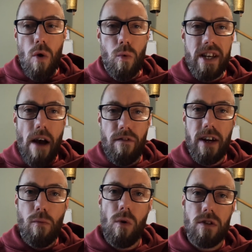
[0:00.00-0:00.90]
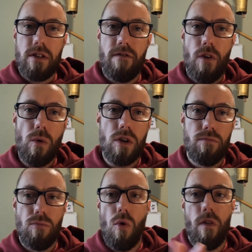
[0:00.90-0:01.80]
we definitely want to focus
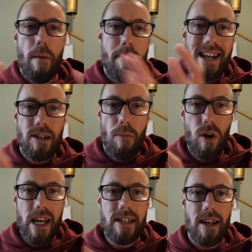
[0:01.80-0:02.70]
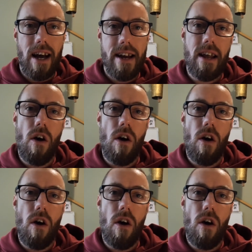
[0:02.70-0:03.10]
more on the metabolic side.